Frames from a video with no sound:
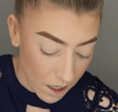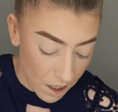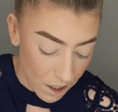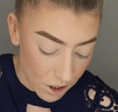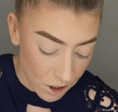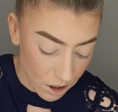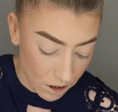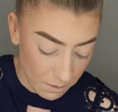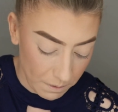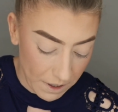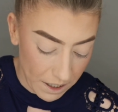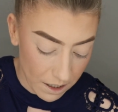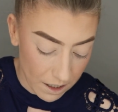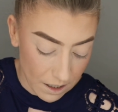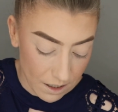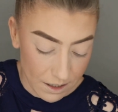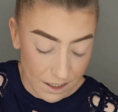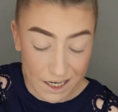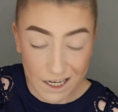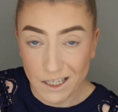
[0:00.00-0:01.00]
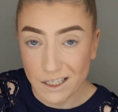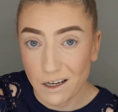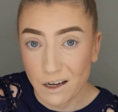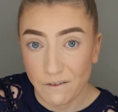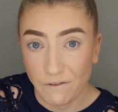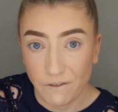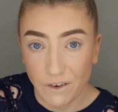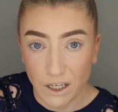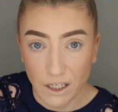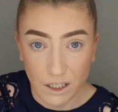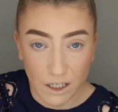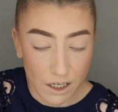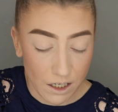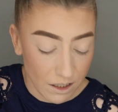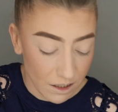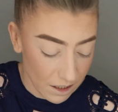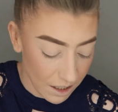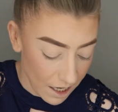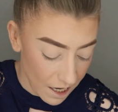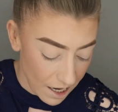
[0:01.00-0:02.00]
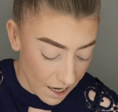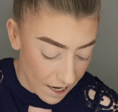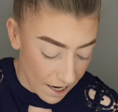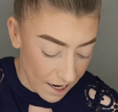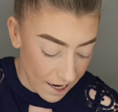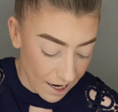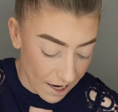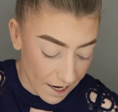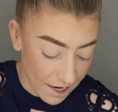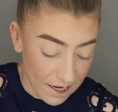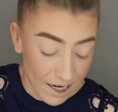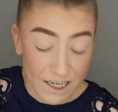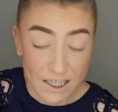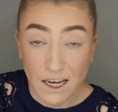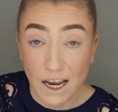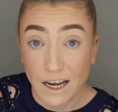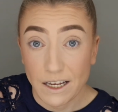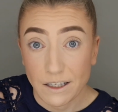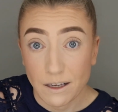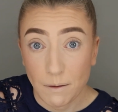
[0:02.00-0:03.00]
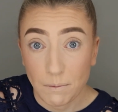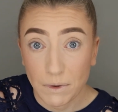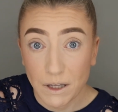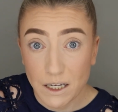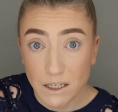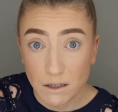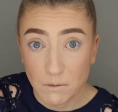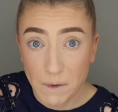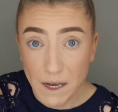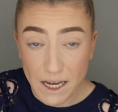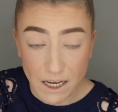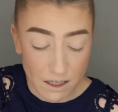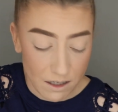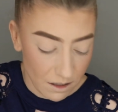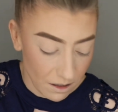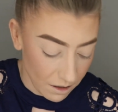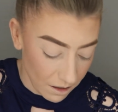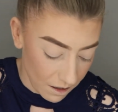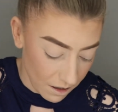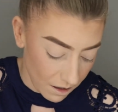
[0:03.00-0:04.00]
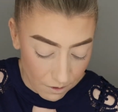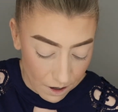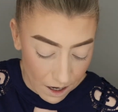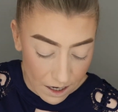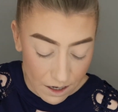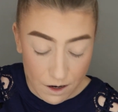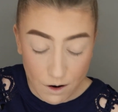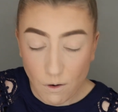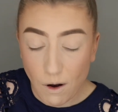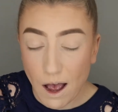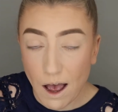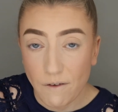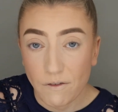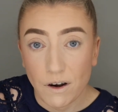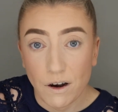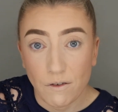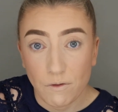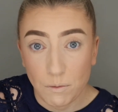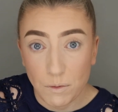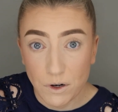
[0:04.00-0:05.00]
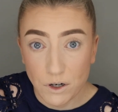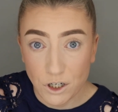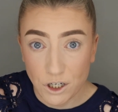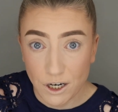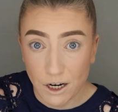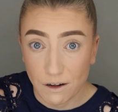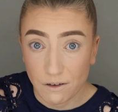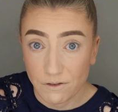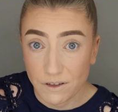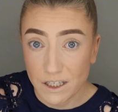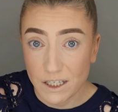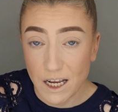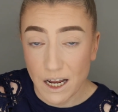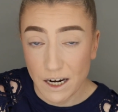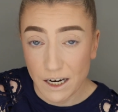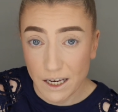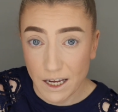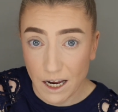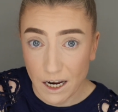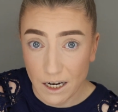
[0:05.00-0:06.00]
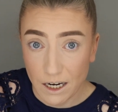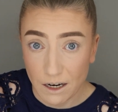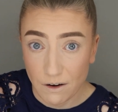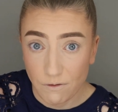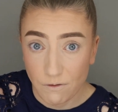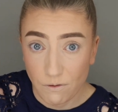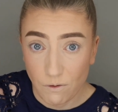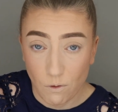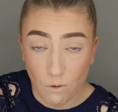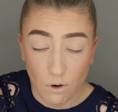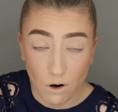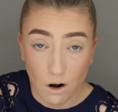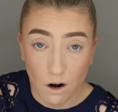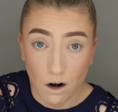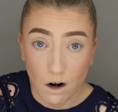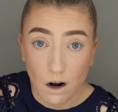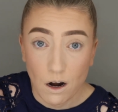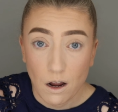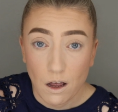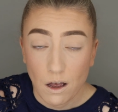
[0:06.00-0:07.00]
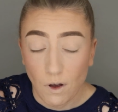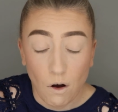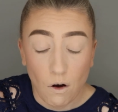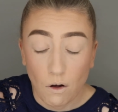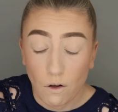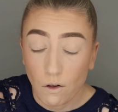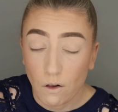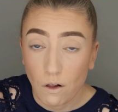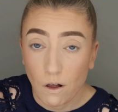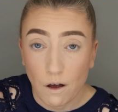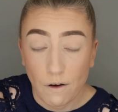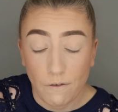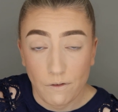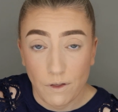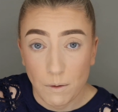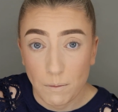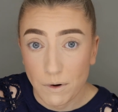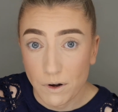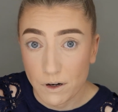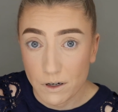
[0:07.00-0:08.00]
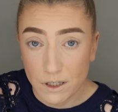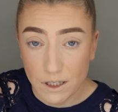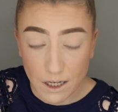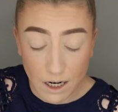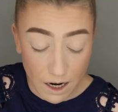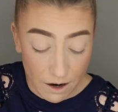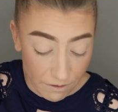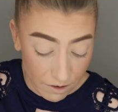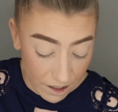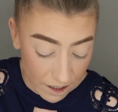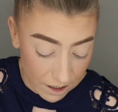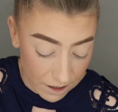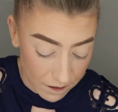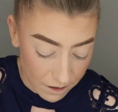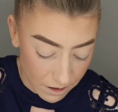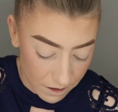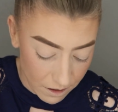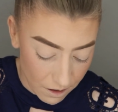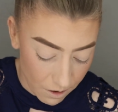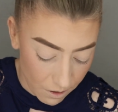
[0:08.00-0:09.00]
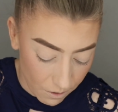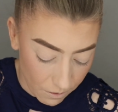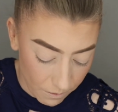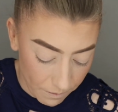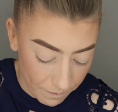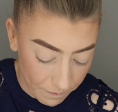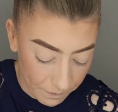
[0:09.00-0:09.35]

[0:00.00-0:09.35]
just because it's convenient and it takes up less space. I don't have enough bookshelves dedicated for all of the books that I read, so